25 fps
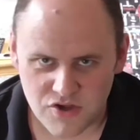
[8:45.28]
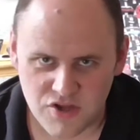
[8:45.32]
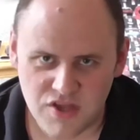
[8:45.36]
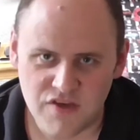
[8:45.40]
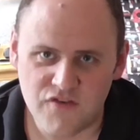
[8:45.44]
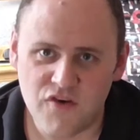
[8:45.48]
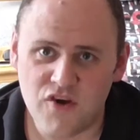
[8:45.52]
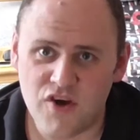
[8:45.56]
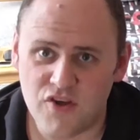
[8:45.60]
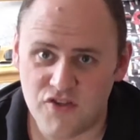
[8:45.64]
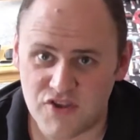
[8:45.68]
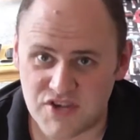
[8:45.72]

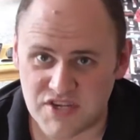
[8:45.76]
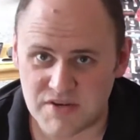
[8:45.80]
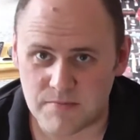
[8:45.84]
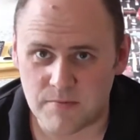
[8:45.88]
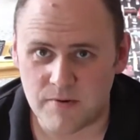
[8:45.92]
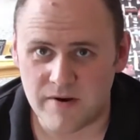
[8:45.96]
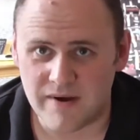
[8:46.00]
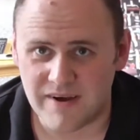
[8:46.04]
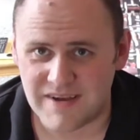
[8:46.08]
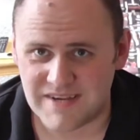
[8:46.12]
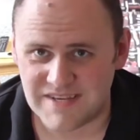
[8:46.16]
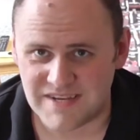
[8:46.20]
You've heard the
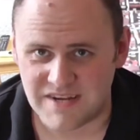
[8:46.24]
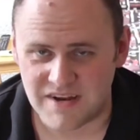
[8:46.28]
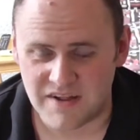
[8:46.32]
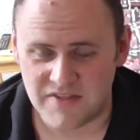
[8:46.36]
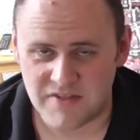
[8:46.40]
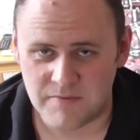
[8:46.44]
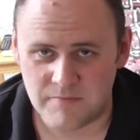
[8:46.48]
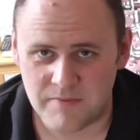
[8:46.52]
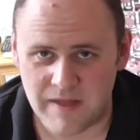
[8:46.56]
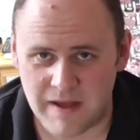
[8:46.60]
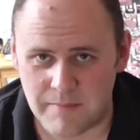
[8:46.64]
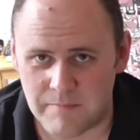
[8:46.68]
surprise of
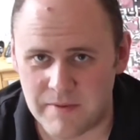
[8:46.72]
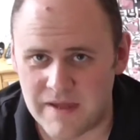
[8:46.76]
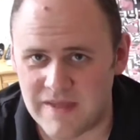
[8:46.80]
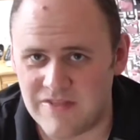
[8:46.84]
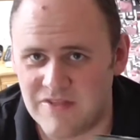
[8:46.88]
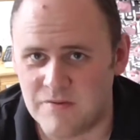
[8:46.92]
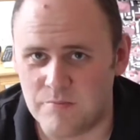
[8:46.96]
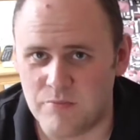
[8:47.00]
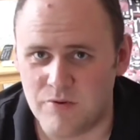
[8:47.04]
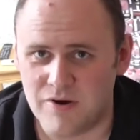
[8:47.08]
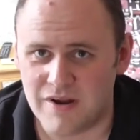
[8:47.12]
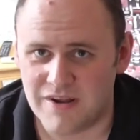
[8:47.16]
it, that bit
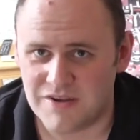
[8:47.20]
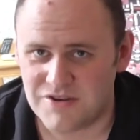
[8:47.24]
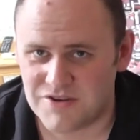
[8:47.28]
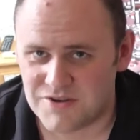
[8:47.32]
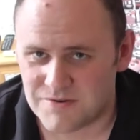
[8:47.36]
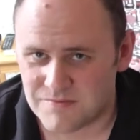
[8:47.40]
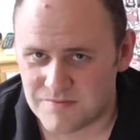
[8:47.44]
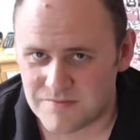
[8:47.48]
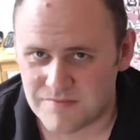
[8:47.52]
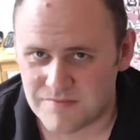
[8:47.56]
in the bridge.